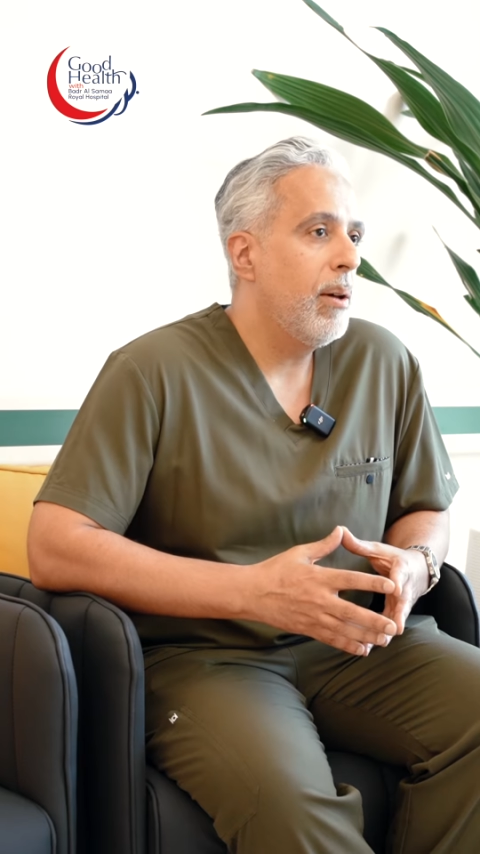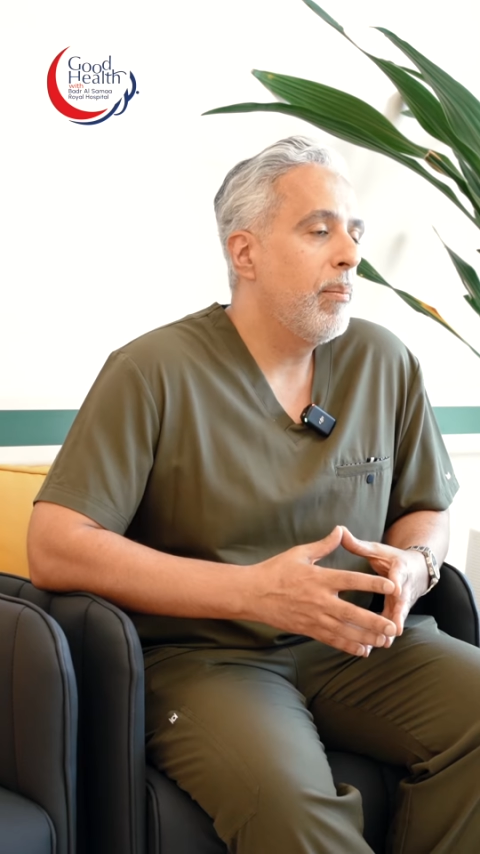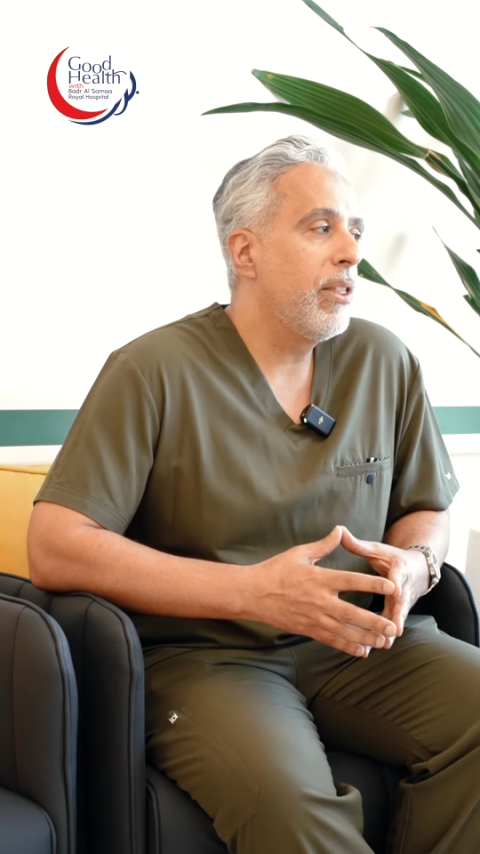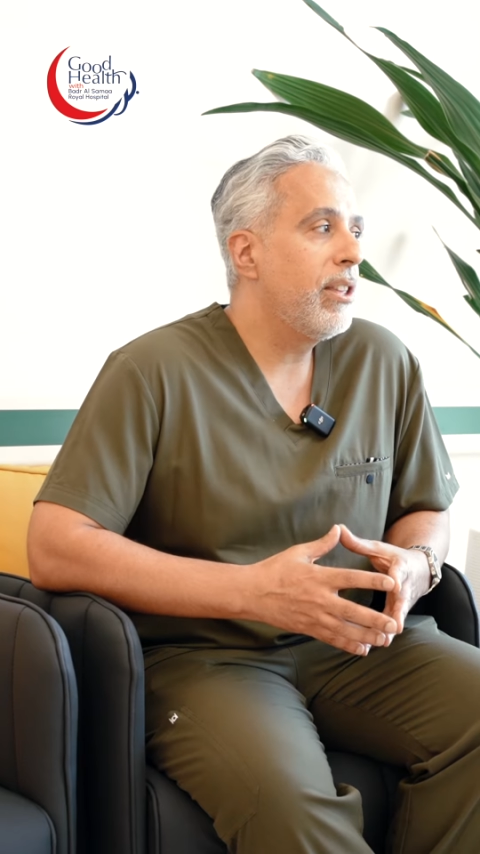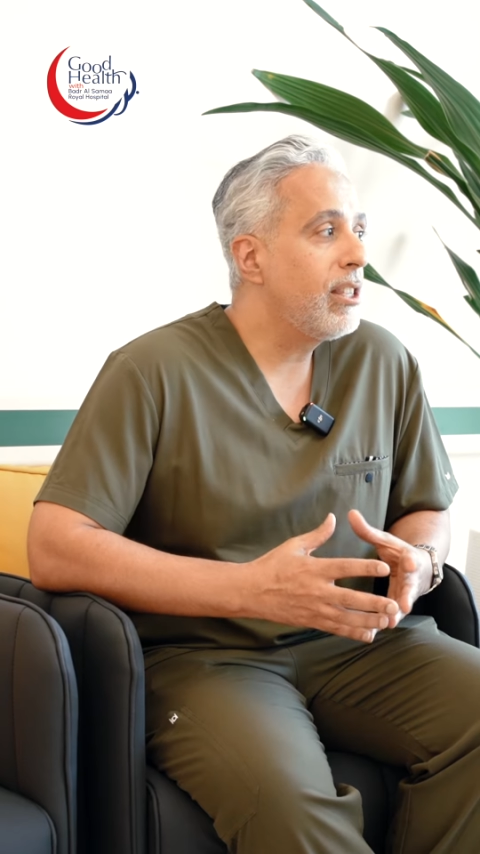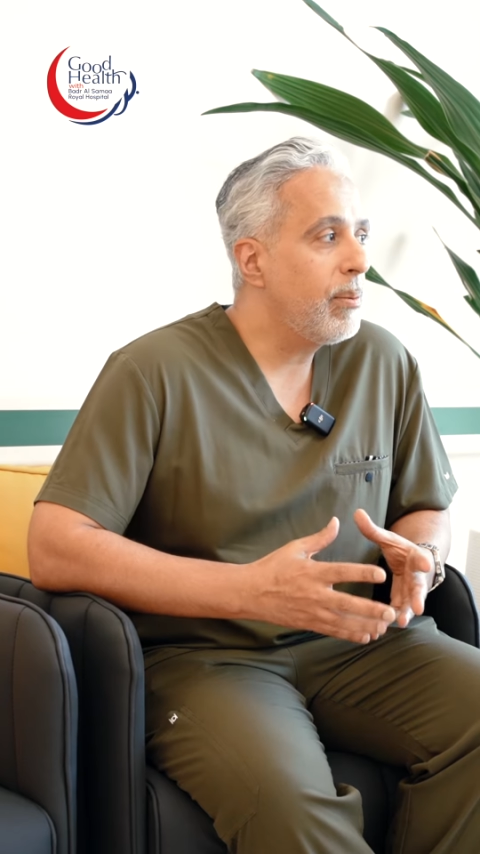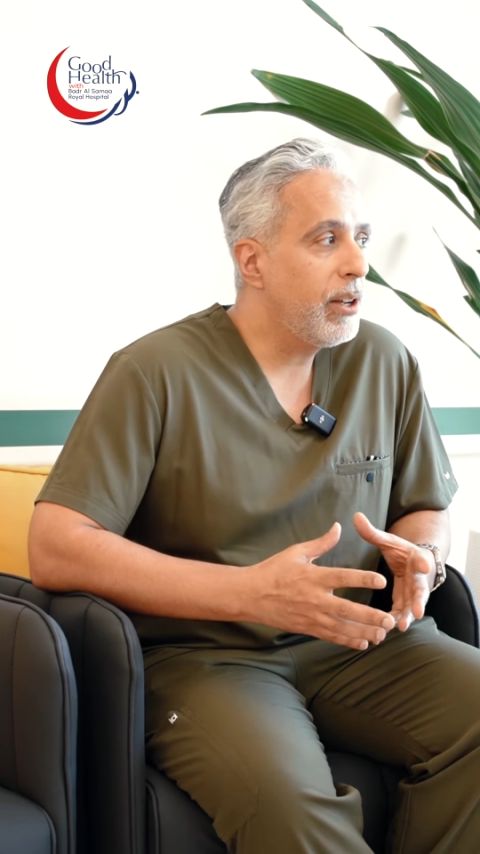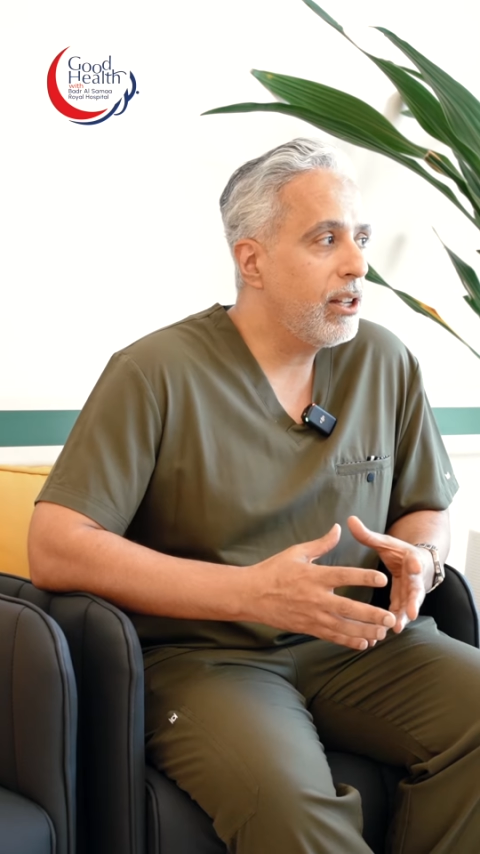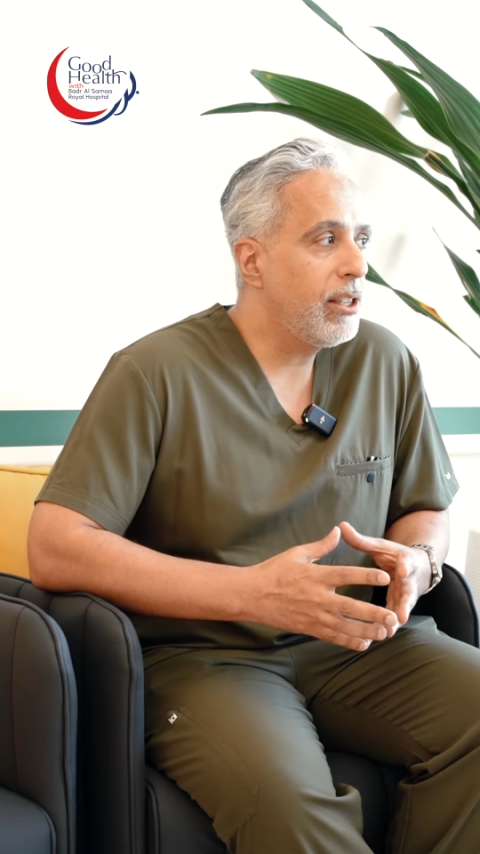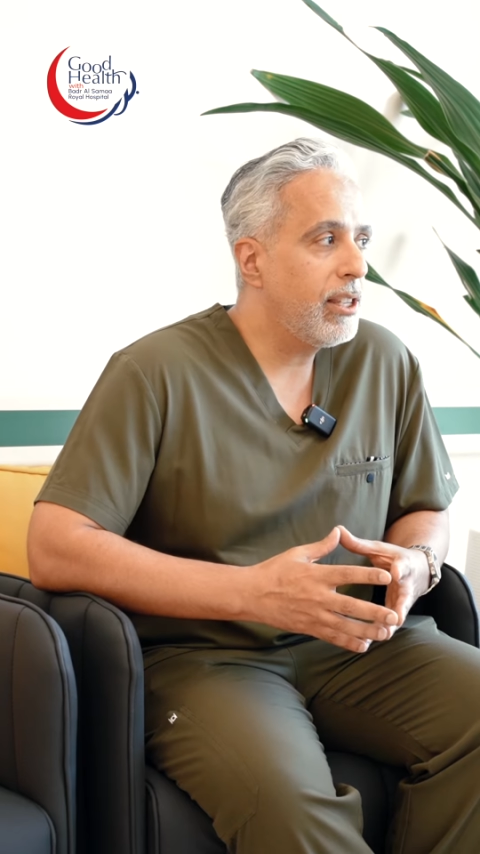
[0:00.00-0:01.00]
But the
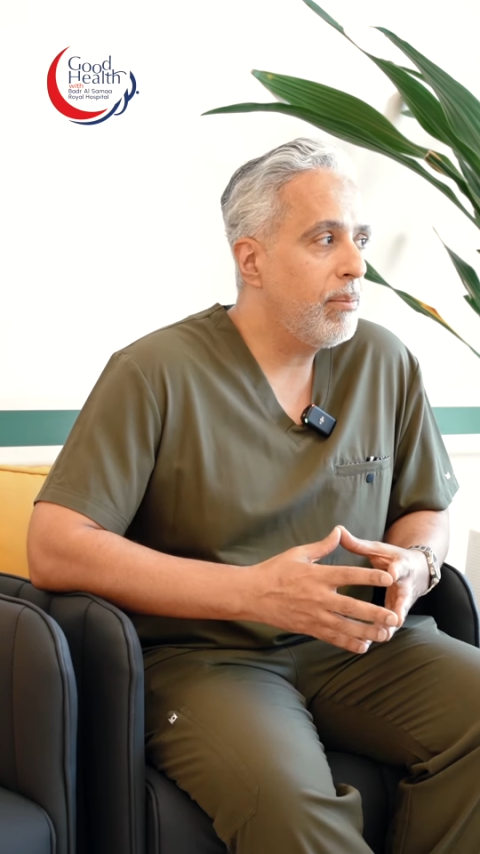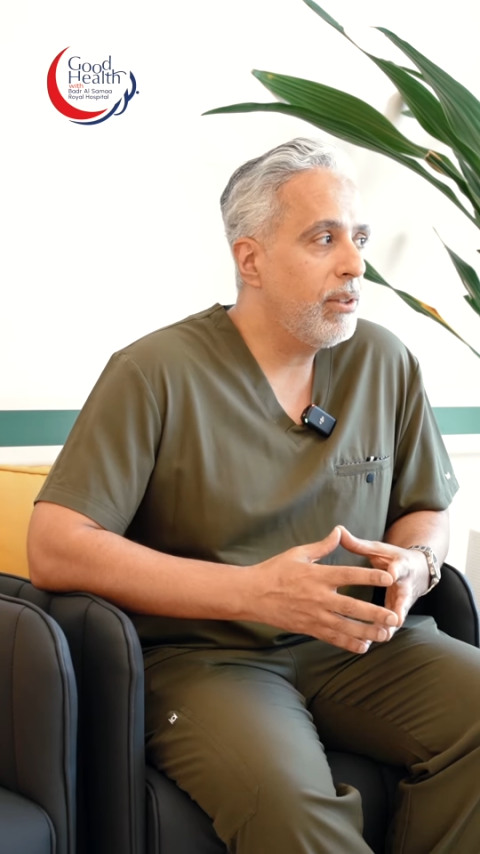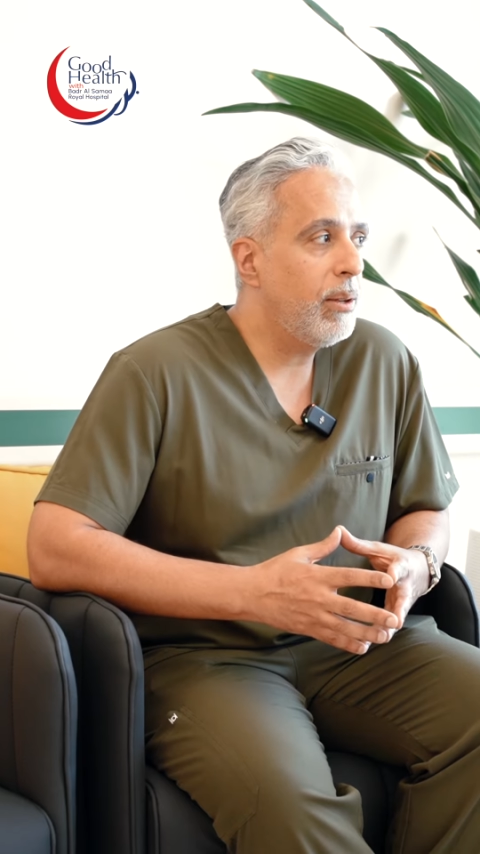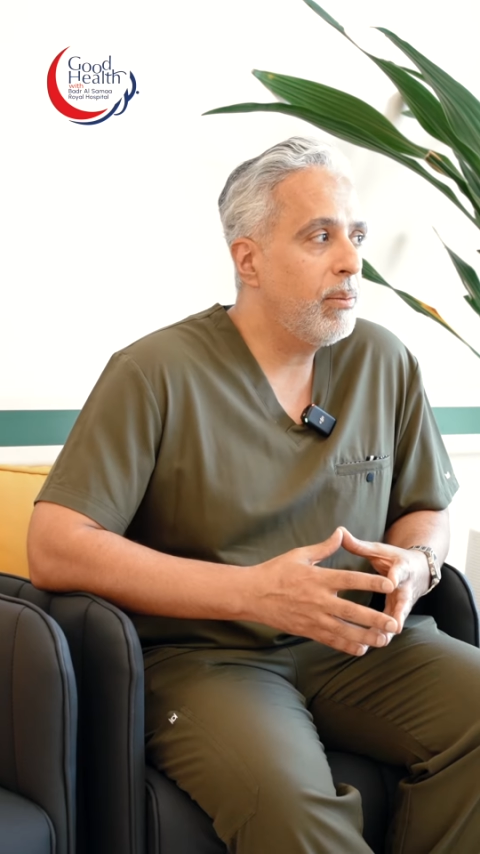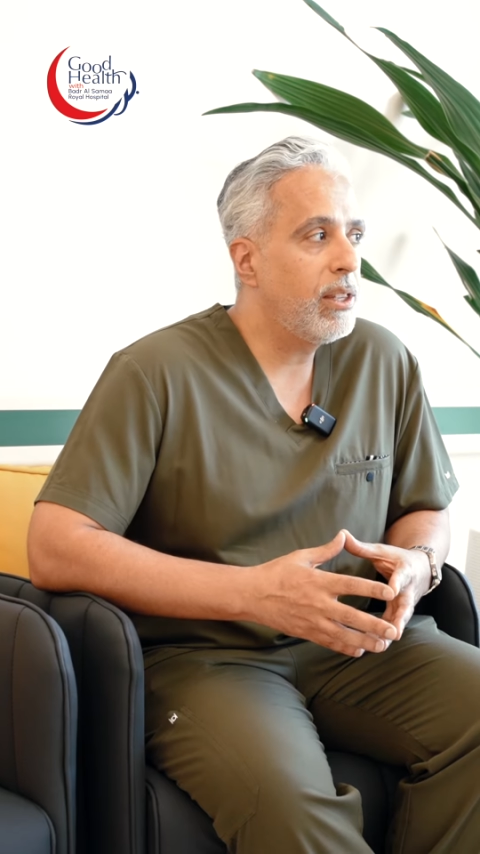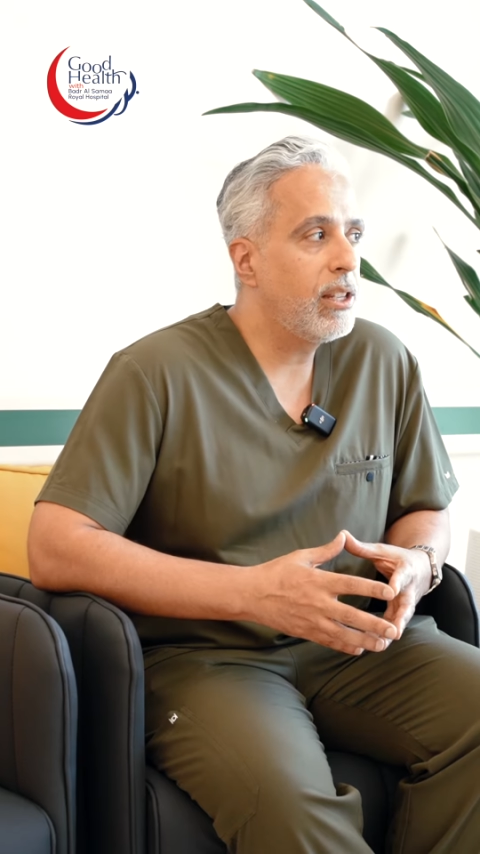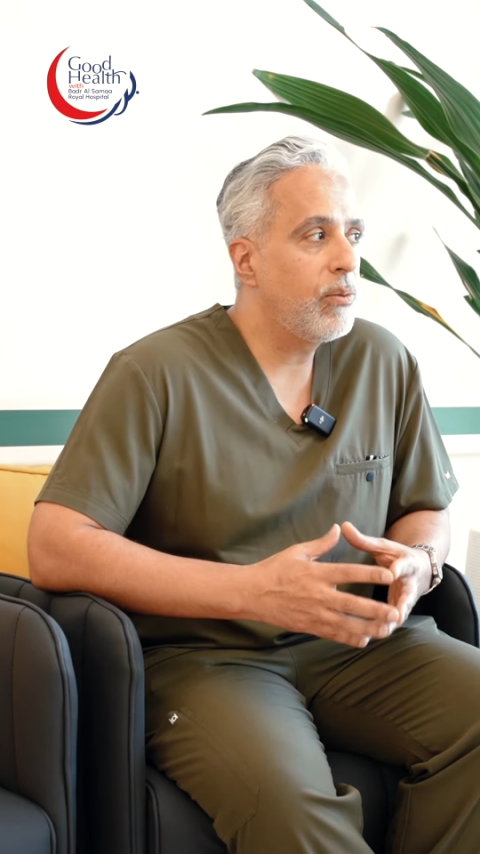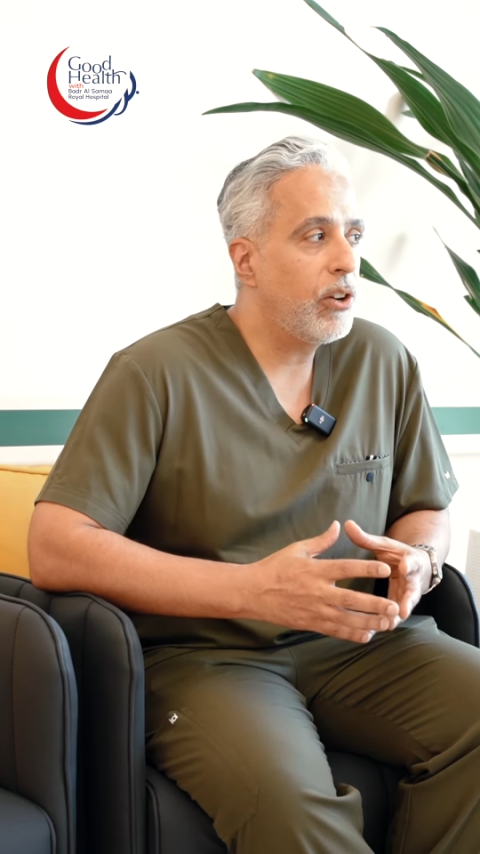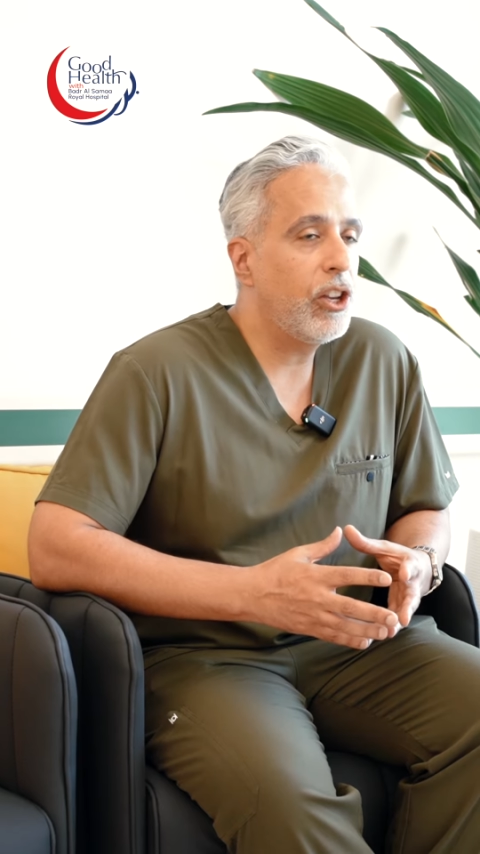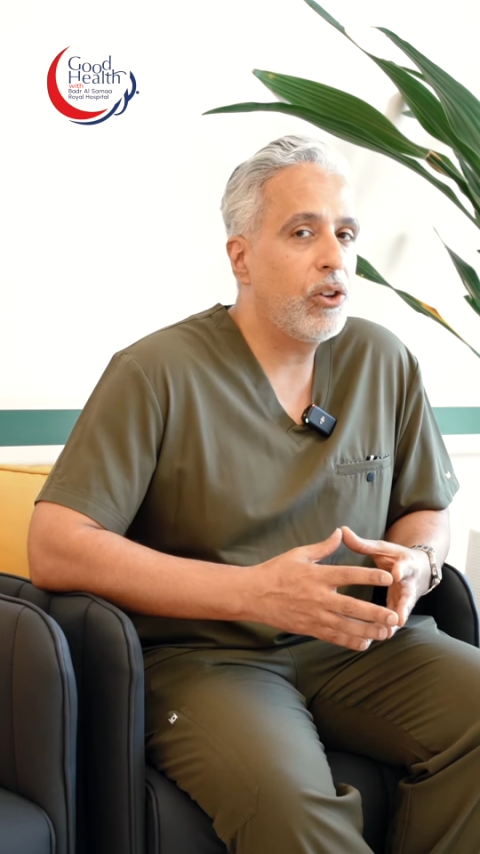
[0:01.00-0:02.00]
typical symptoms is
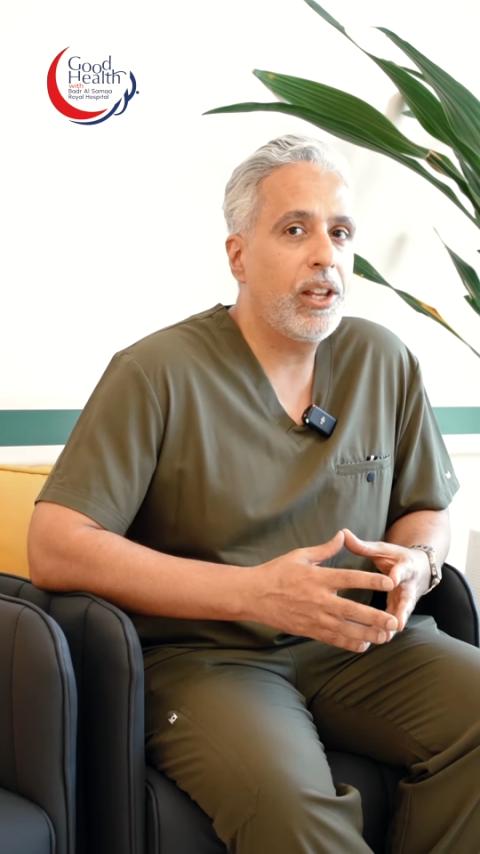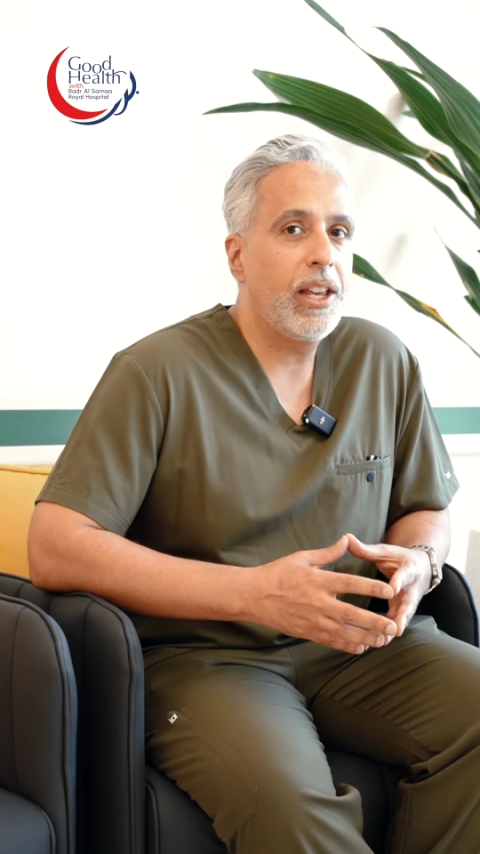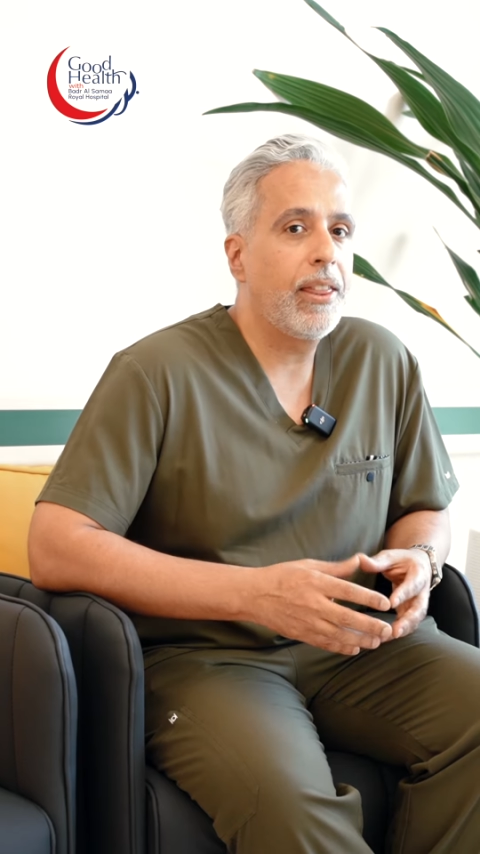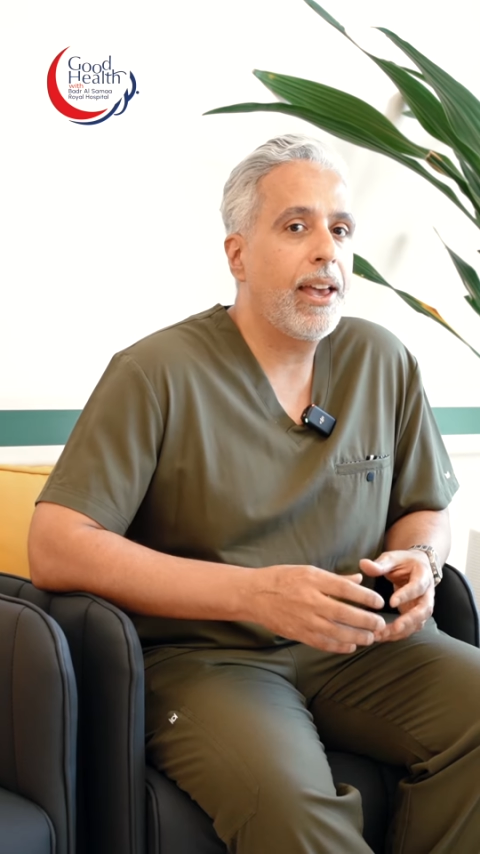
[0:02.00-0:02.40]
very unique.